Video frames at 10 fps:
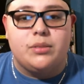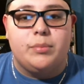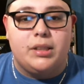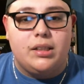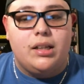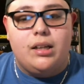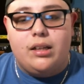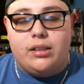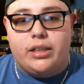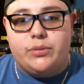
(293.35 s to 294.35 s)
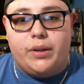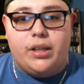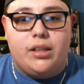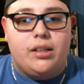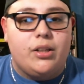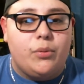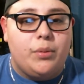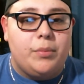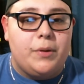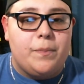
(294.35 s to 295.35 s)
But thanks for hanging in there
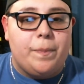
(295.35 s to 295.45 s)
with me.